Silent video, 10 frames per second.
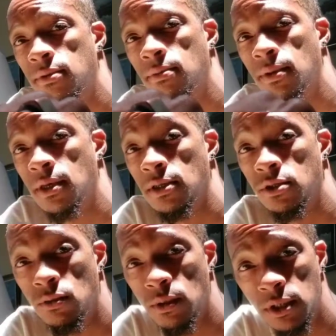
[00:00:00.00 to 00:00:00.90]
Because
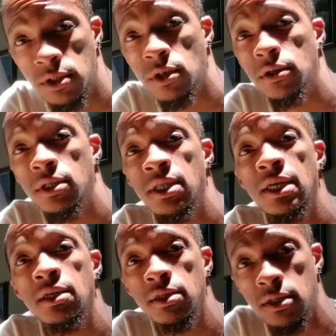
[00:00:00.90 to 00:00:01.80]
you'll really start to
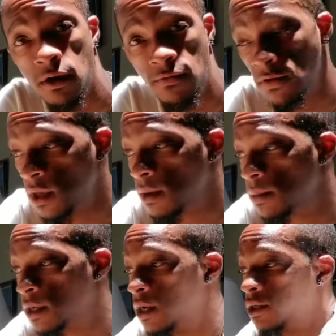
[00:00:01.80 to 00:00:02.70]
dig yourself
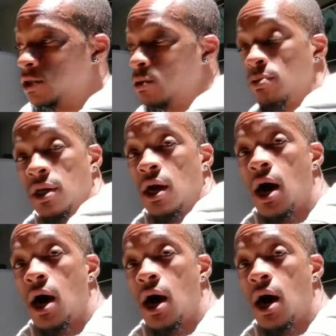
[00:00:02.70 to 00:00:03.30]
because you're being